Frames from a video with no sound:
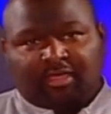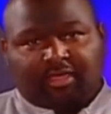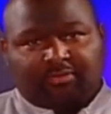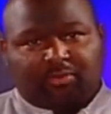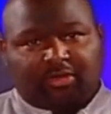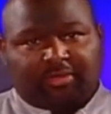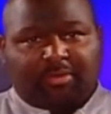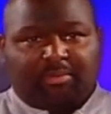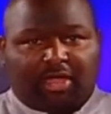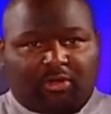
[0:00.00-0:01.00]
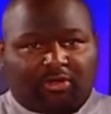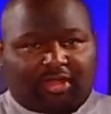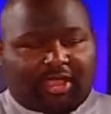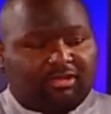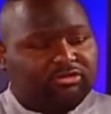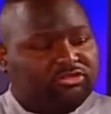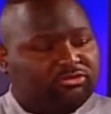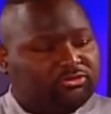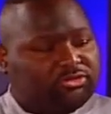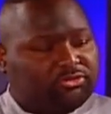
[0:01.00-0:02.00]
His Pokemon power allows
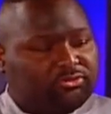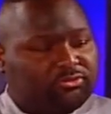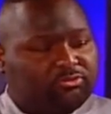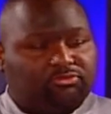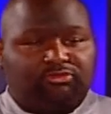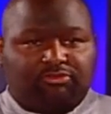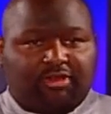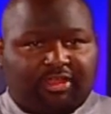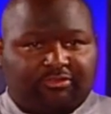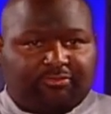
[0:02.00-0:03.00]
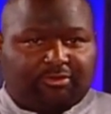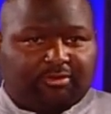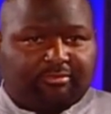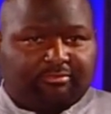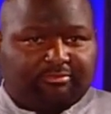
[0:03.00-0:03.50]
you to transfer